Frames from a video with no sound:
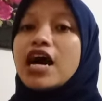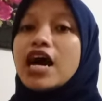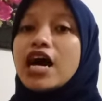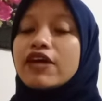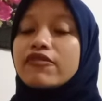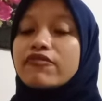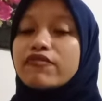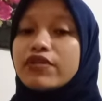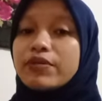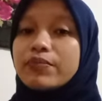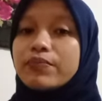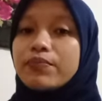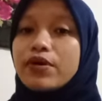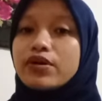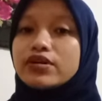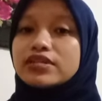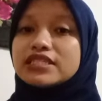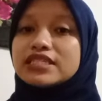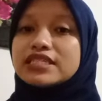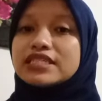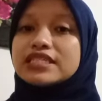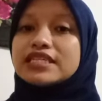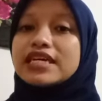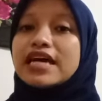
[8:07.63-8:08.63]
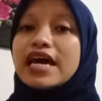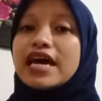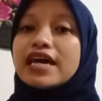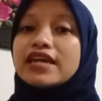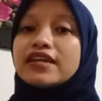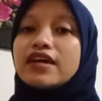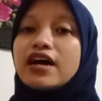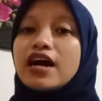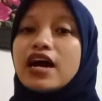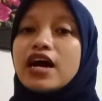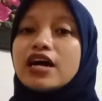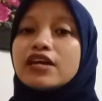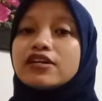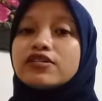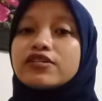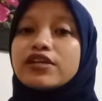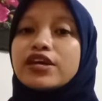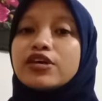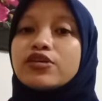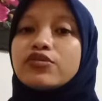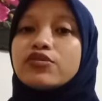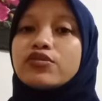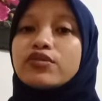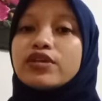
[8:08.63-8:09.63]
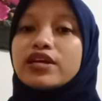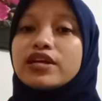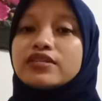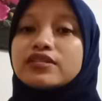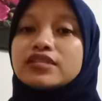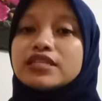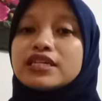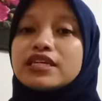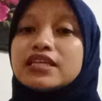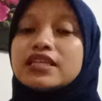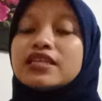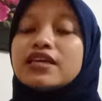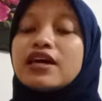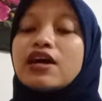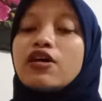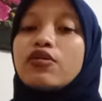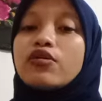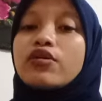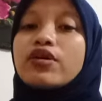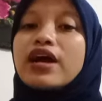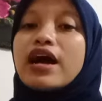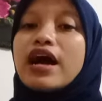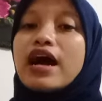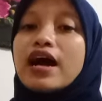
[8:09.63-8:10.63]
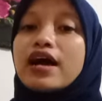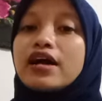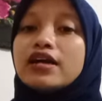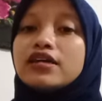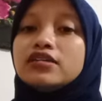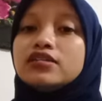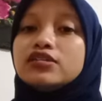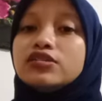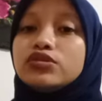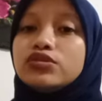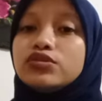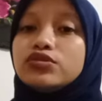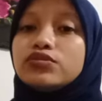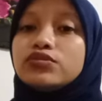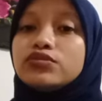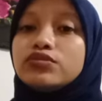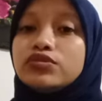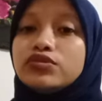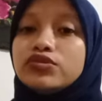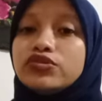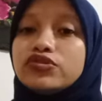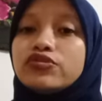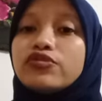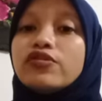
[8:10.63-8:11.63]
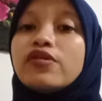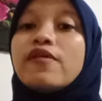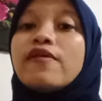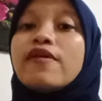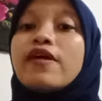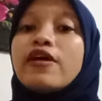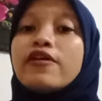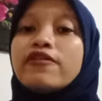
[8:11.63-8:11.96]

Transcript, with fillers: unreported, and unregulated or IUU